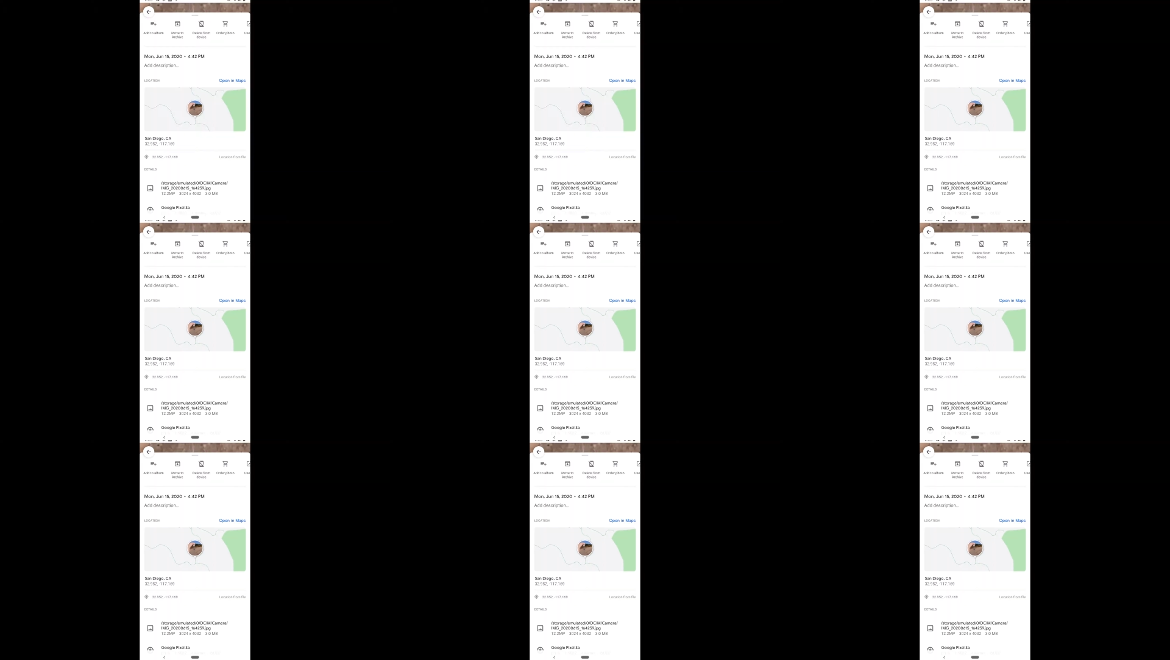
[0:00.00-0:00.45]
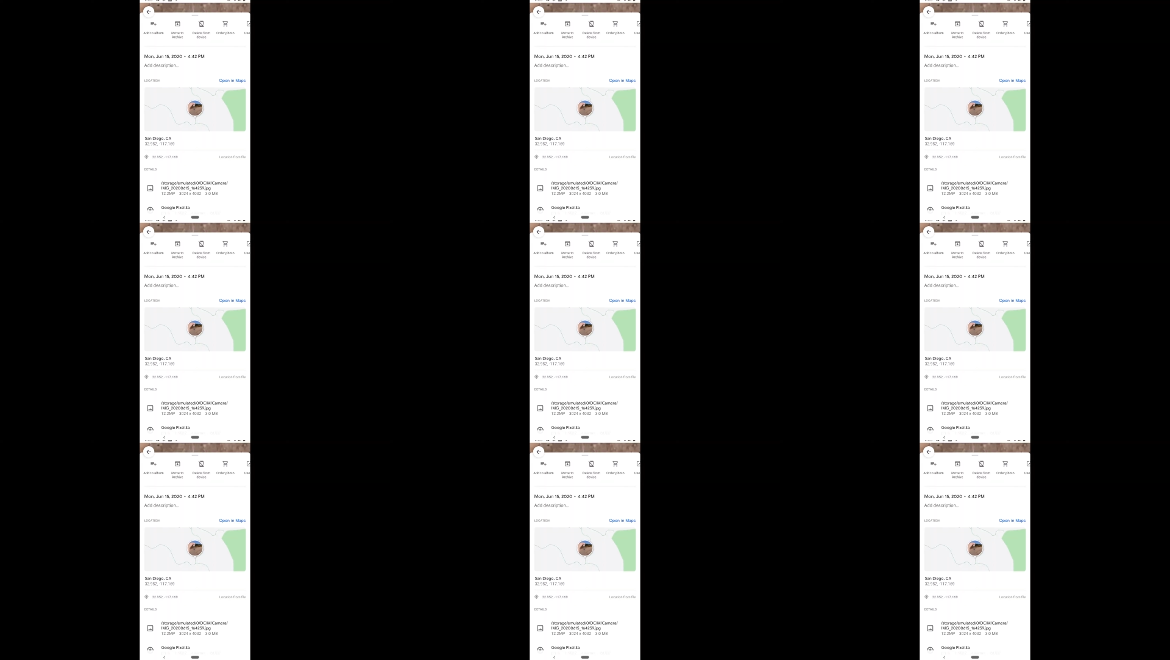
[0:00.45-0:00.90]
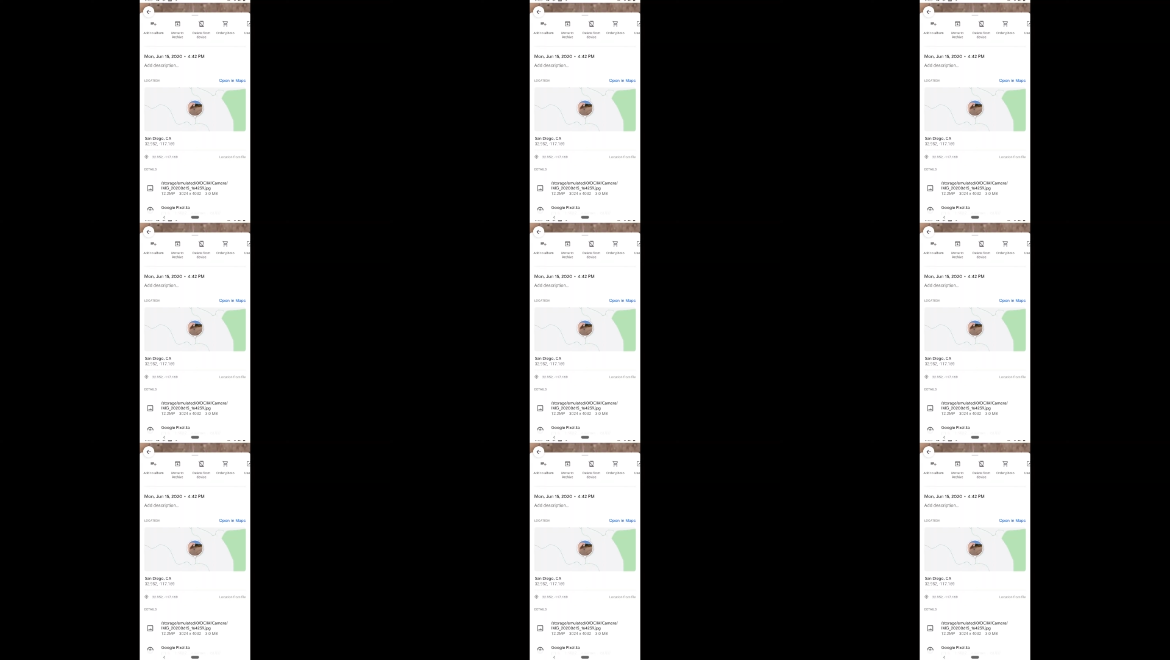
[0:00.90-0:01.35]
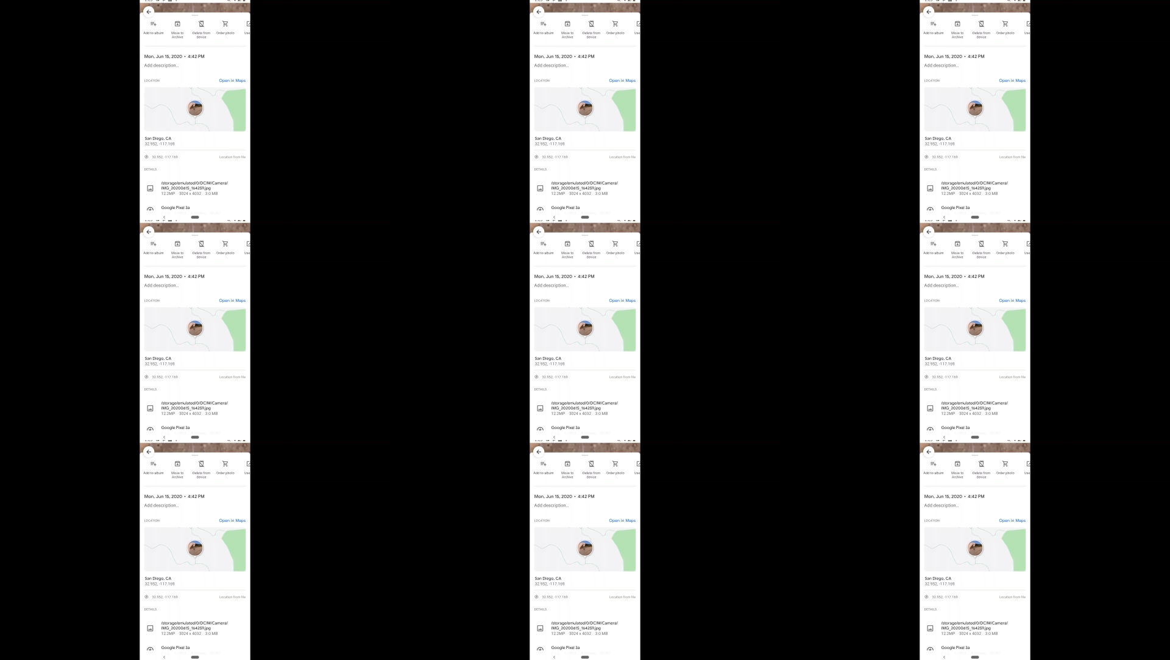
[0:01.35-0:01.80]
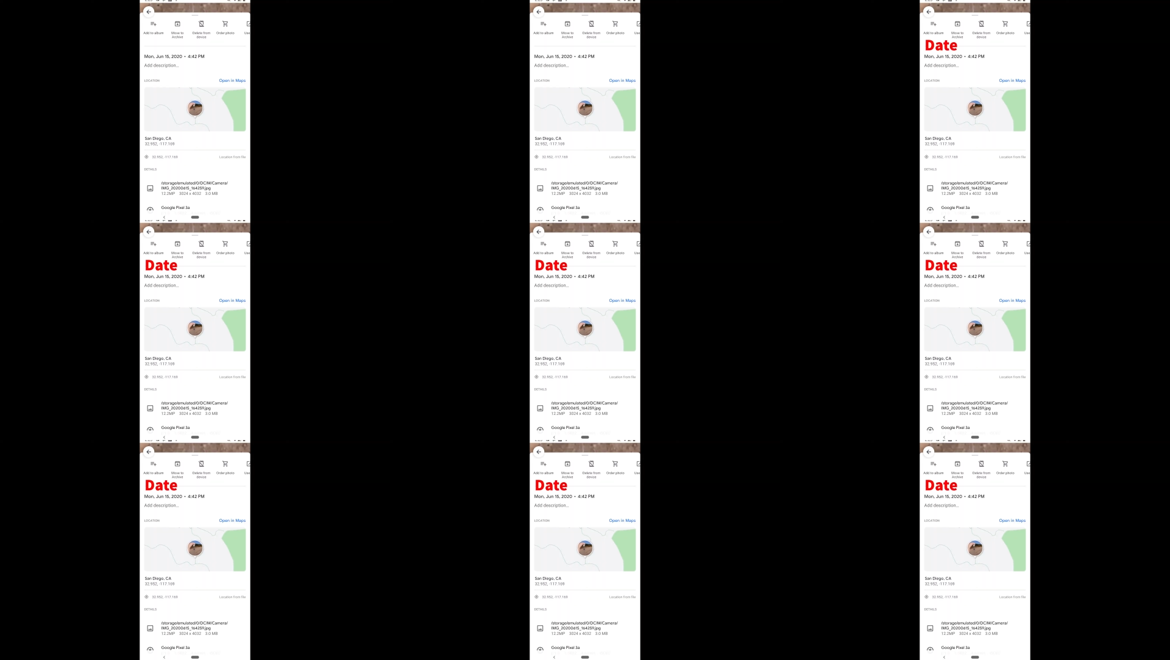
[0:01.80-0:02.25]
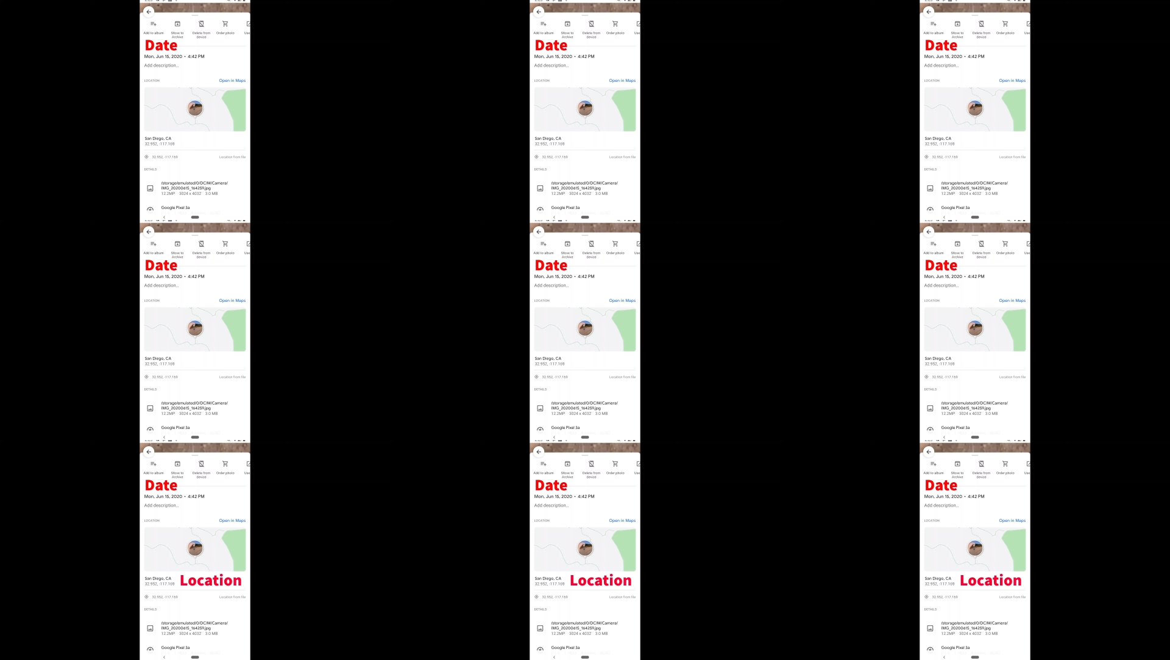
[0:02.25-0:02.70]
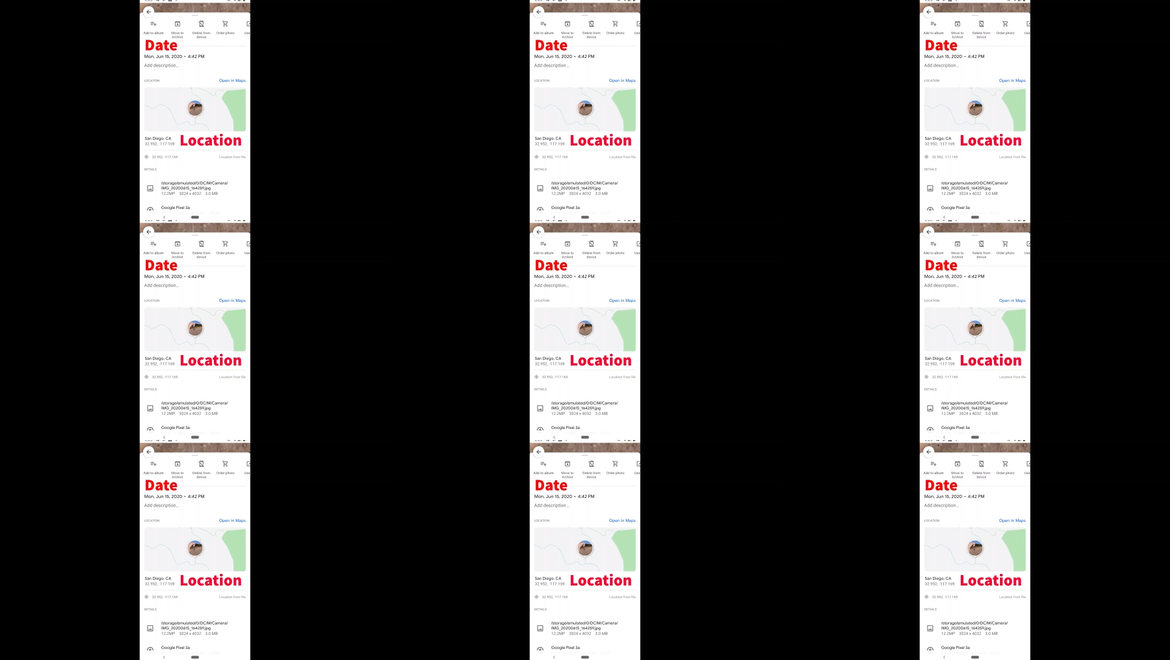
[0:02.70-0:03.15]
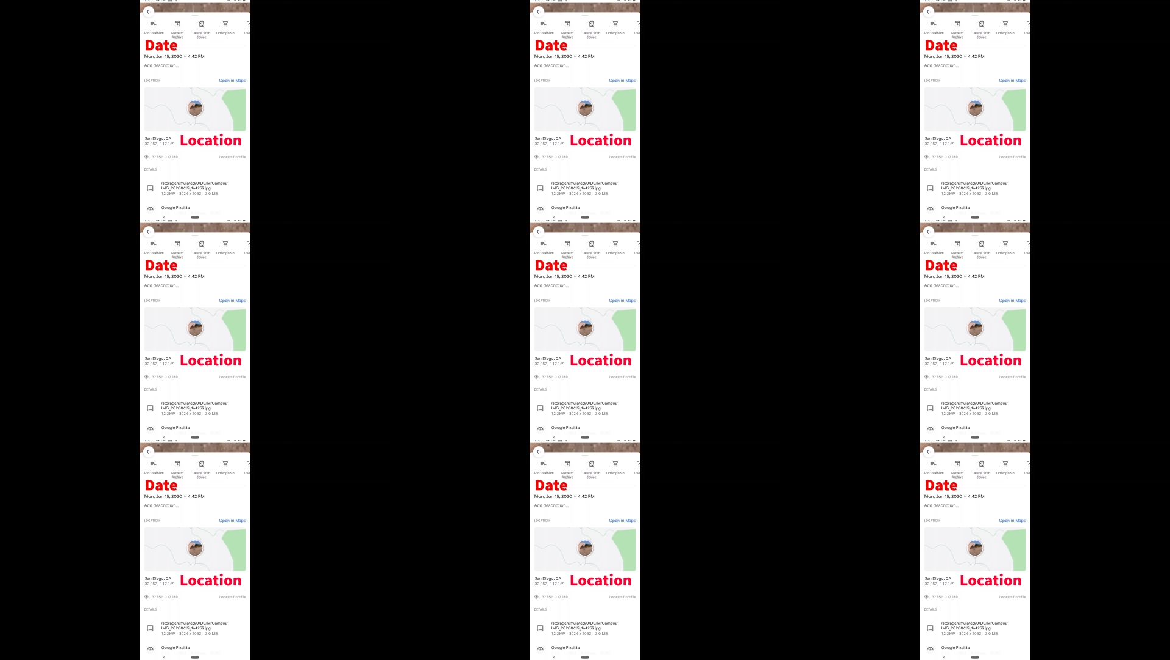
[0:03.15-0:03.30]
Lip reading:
Nobody's mouth can be seen.